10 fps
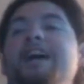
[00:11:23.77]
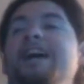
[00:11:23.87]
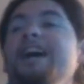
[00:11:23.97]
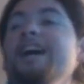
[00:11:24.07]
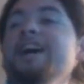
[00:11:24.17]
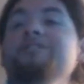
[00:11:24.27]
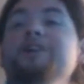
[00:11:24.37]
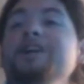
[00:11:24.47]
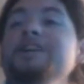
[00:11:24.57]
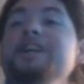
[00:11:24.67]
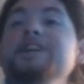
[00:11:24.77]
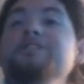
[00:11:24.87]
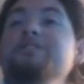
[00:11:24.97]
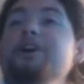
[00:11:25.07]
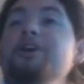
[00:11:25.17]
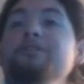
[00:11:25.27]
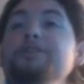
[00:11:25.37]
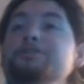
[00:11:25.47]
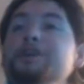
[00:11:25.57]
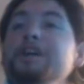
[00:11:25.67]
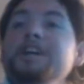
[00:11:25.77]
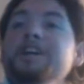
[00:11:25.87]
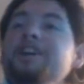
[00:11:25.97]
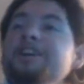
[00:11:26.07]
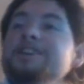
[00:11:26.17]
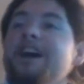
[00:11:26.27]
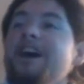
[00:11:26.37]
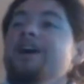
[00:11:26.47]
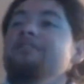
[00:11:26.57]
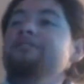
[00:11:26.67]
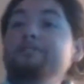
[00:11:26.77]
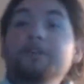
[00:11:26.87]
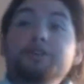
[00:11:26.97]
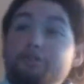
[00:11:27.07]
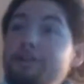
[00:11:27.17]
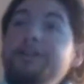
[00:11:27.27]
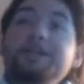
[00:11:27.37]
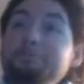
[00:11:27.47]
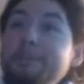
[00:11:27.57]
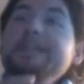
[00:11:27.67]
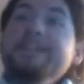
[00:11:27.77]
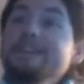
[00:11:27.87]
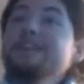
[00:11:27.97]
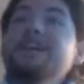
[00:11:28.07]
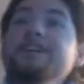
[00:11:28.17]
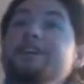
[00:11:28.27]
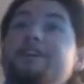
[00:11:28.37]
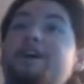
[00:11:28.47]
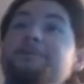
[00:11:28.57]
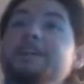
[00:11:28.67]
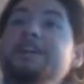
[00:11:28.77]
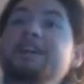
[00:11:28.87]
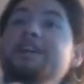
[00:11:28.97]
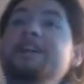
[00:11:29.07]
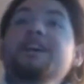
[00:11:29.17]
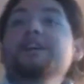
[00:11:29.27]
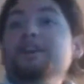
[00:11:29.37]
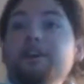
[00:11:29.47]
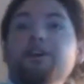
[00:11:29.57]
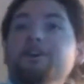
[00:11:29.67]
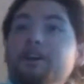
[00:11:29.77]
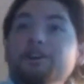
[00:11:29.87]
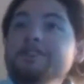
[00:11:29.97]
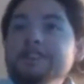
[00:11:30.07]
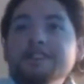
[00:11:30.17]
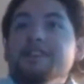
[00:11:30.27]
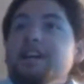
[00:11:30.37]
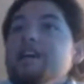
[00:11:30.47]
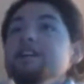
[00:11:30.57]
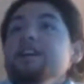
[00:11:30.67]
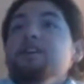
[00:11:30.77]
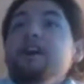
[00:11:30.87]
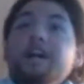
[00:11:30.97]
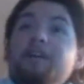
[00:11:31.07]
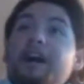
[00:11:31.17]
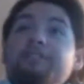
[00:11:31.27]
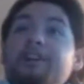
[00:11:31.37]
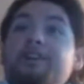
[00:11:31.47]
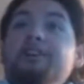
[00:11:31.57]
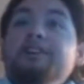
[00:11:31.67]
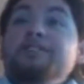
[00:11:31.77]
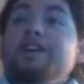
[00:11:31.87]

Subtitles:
And I want to thank you all for joining us, for joining me. Here, I'm thinking I got a co-host, and you know I don't have a co-host.